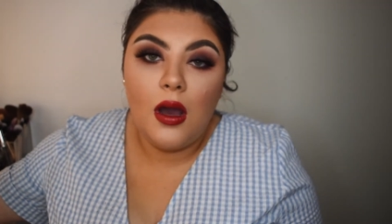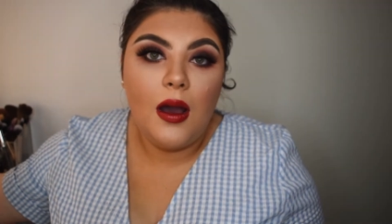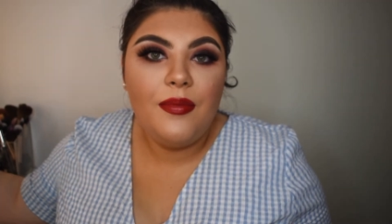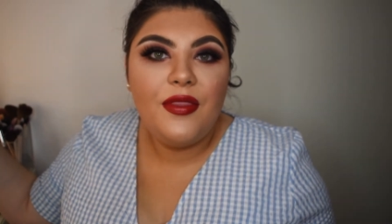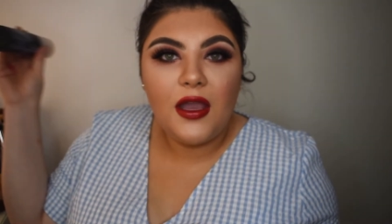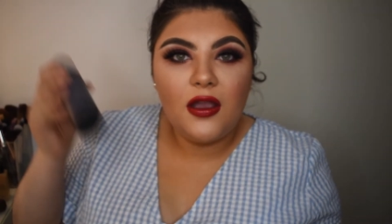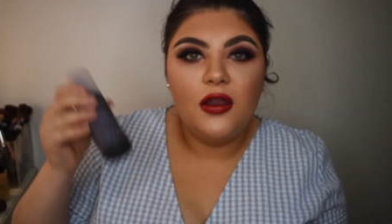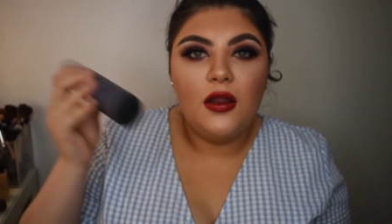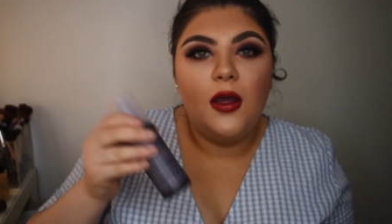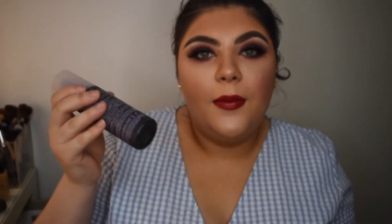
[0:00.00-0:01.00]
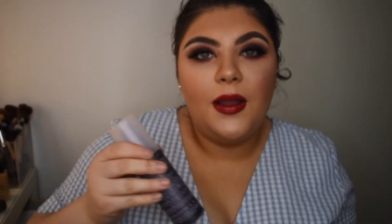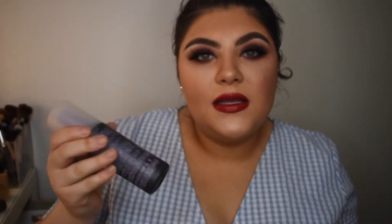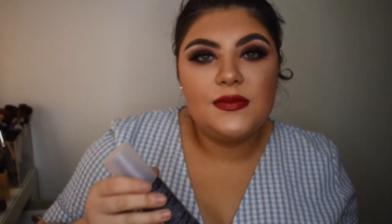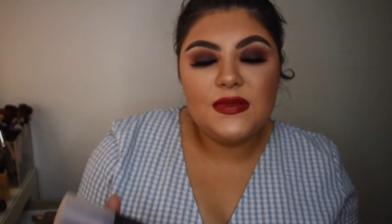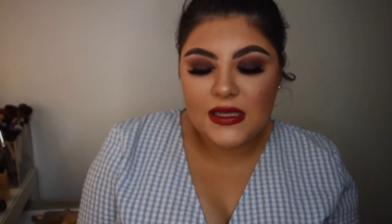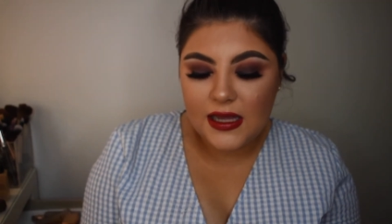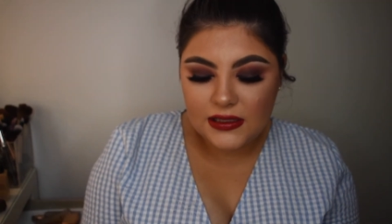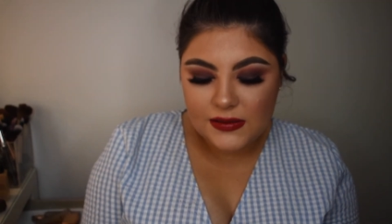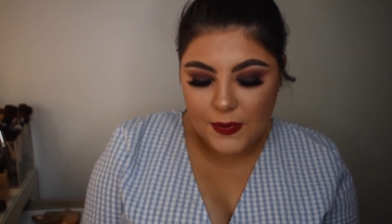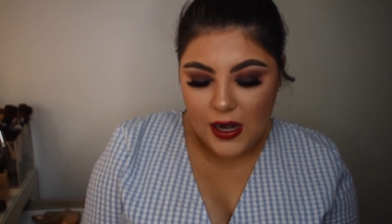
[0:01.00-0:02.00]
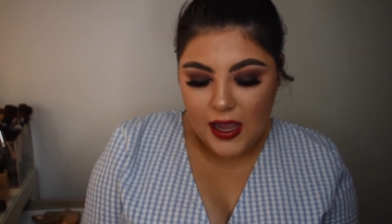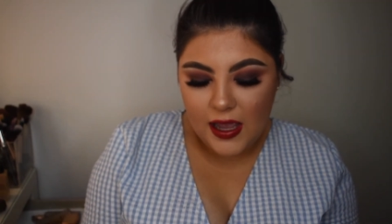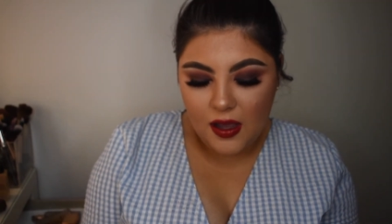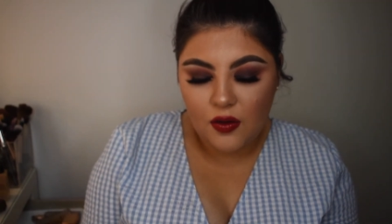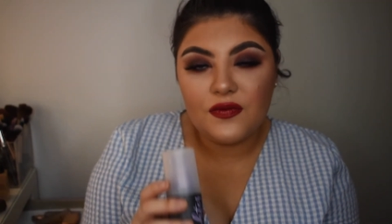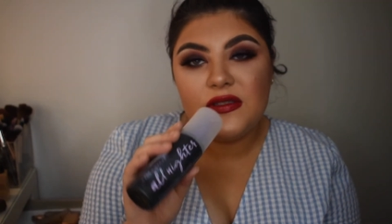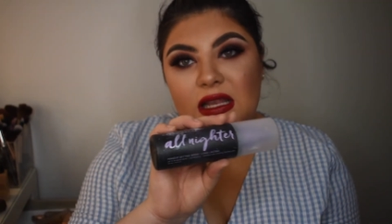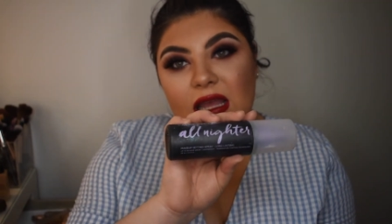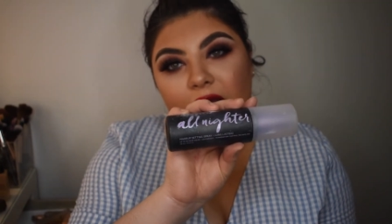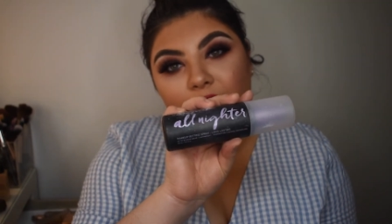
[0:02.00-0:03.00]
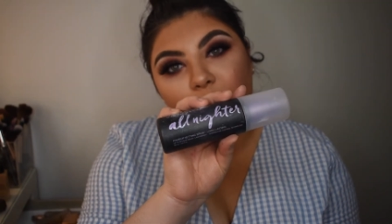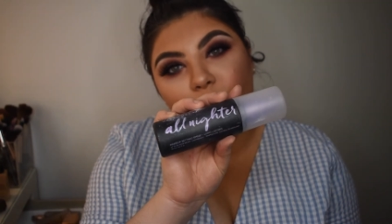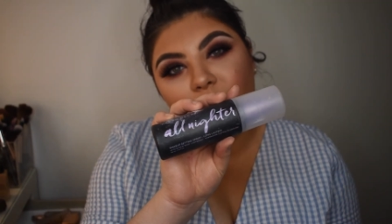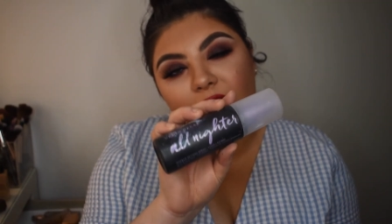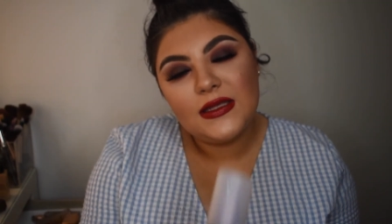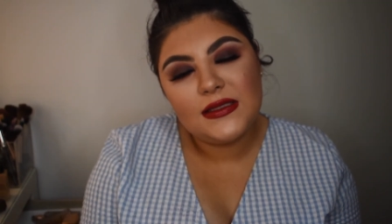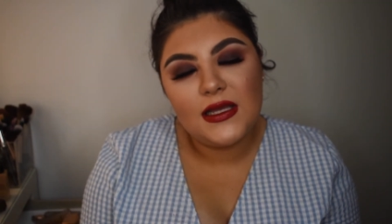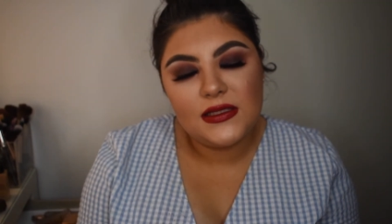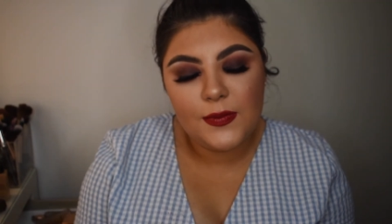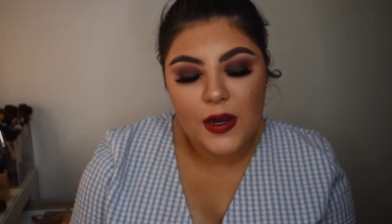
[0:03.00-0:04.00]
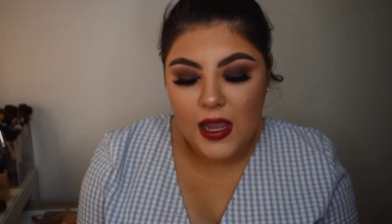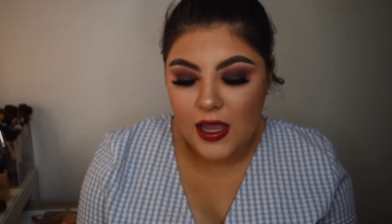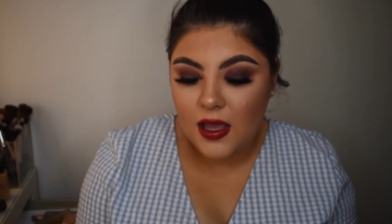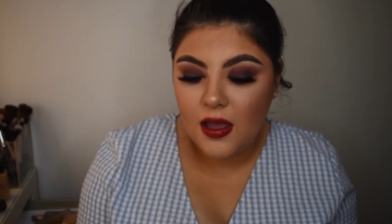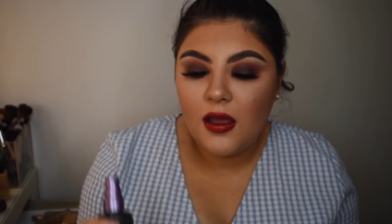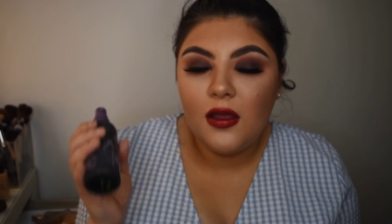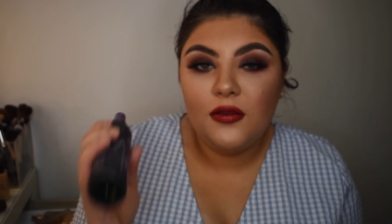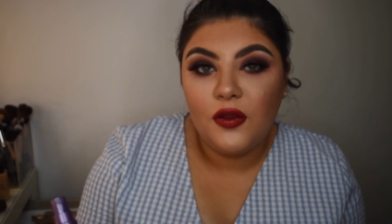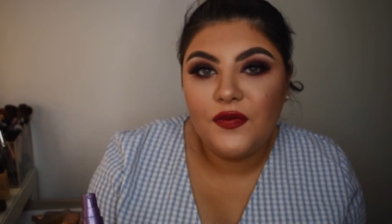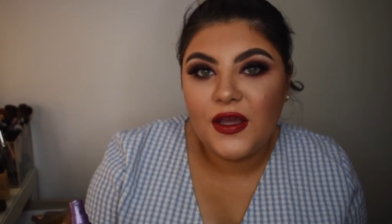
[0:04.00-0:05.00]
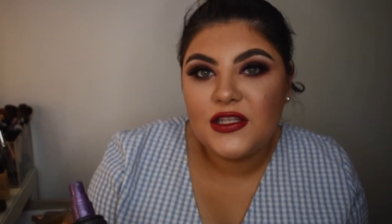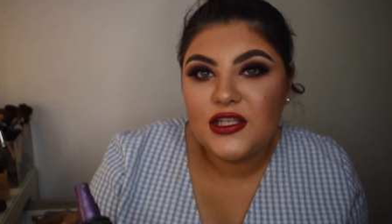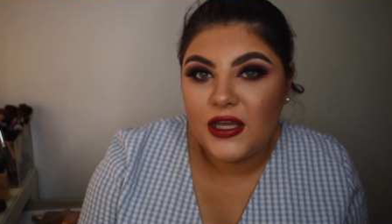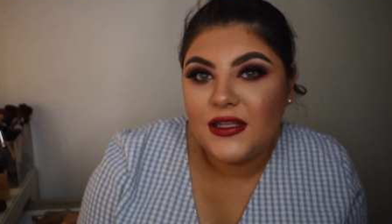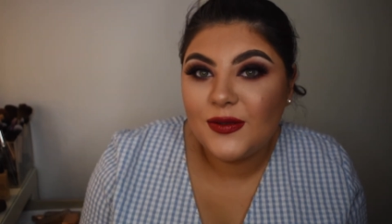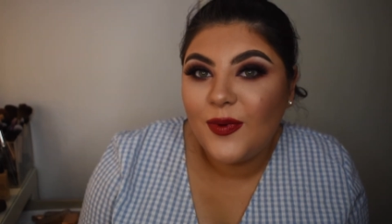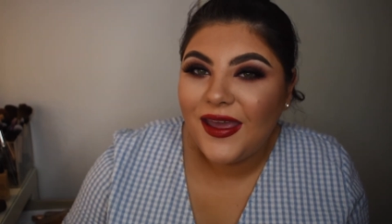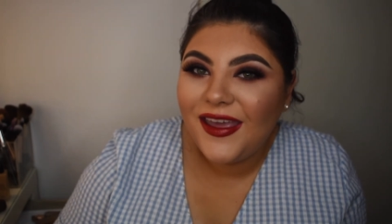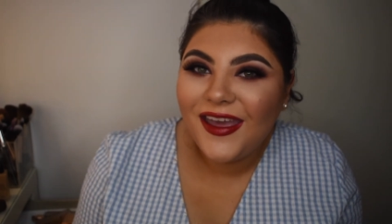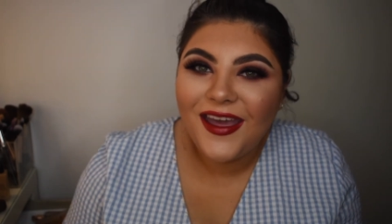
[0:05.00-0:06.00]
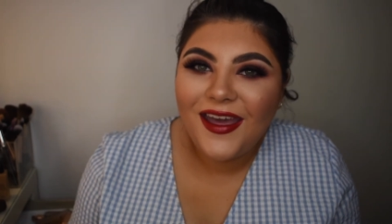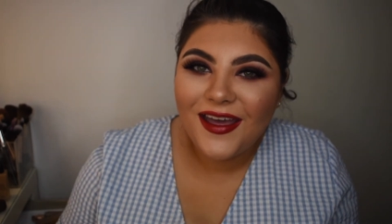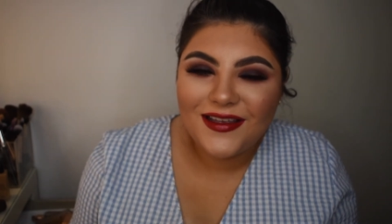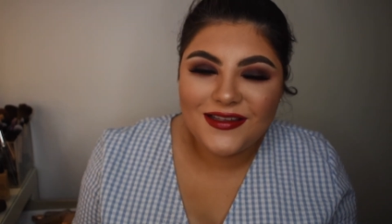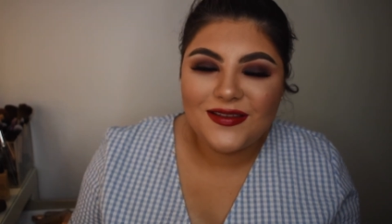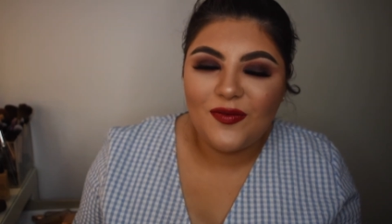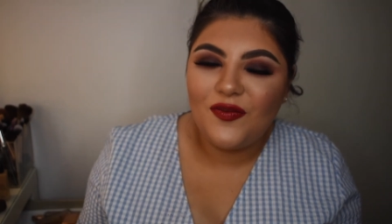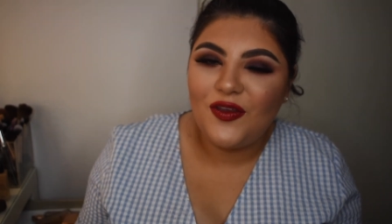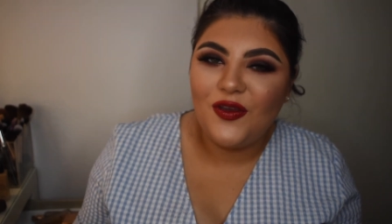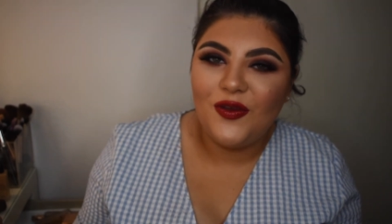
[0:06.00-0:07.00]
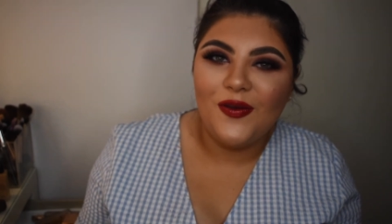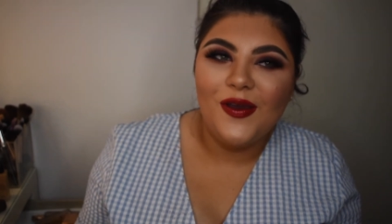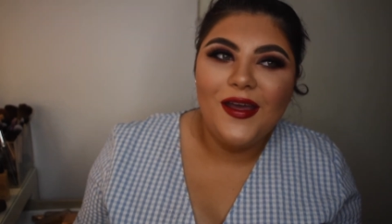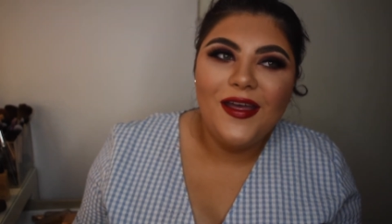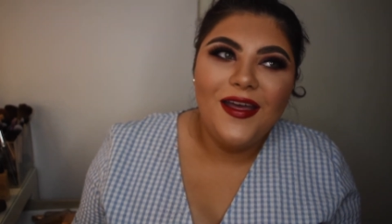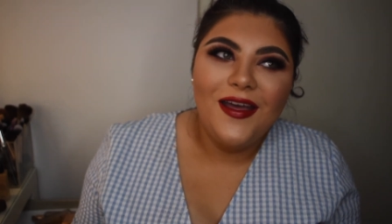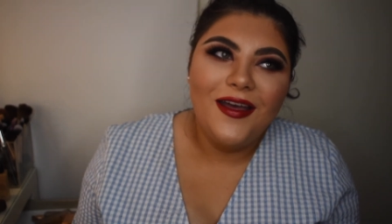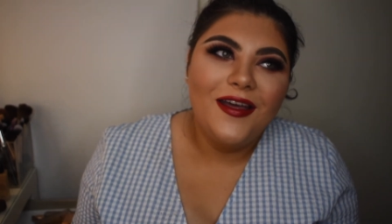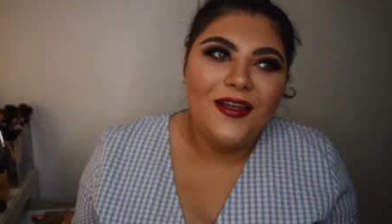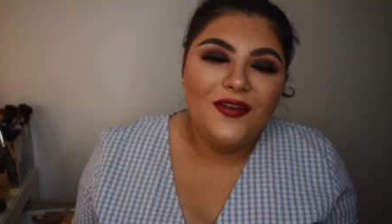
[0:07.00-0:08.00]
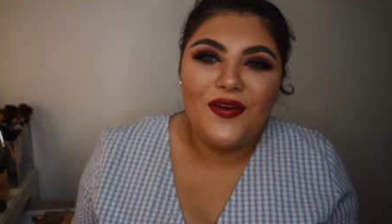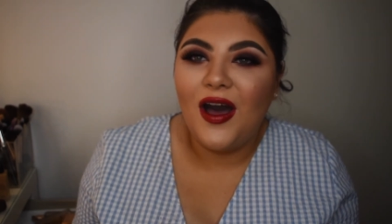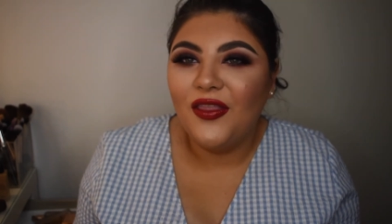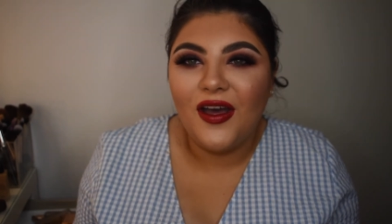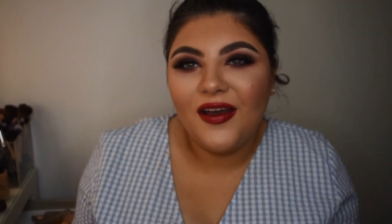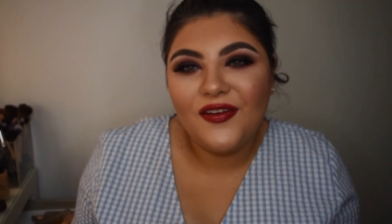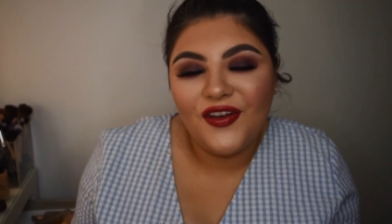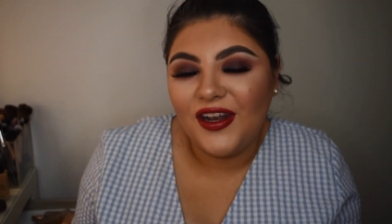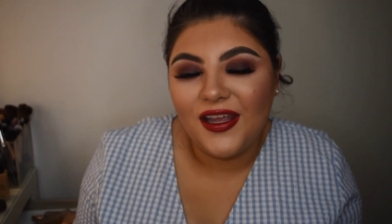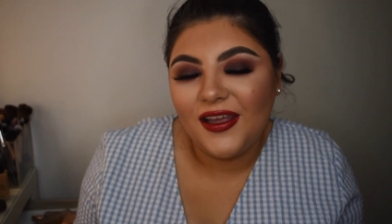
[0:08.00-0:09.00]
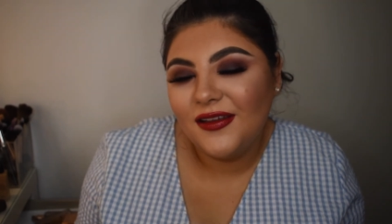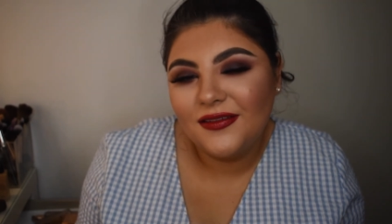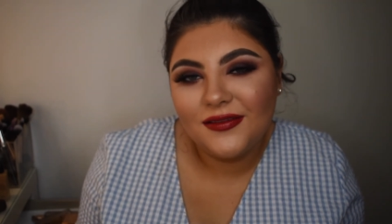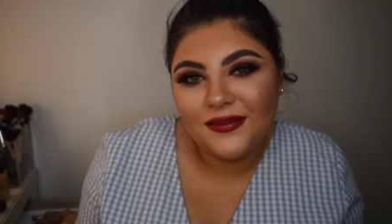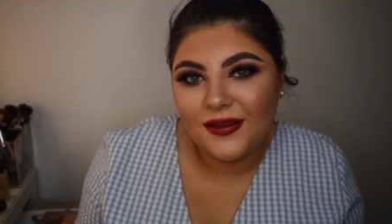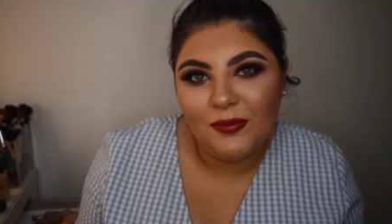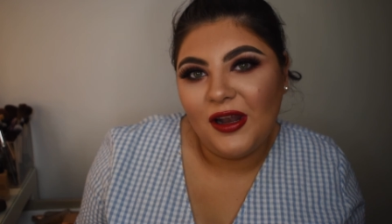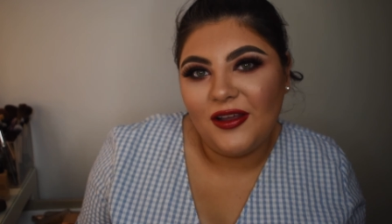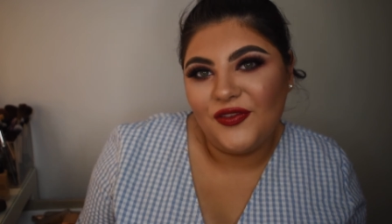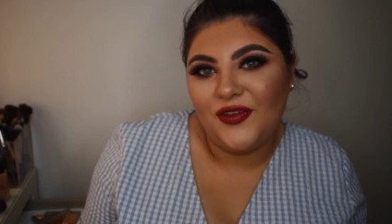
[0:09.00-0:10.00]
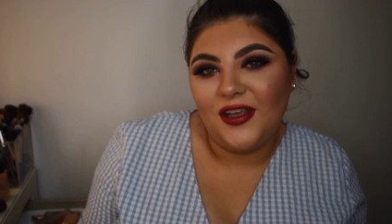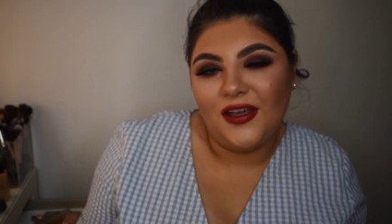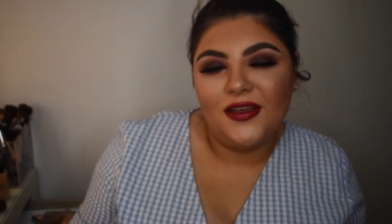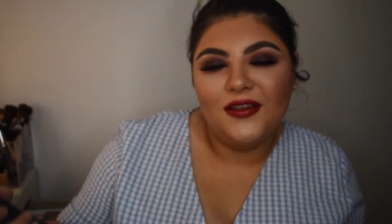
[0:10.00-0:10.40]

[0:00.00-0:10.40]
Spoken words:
I'm then going to apply some setting spray, obviously all nighter setting spray. Don't forget to shake it to wake it, as some of you found that funny in my last video.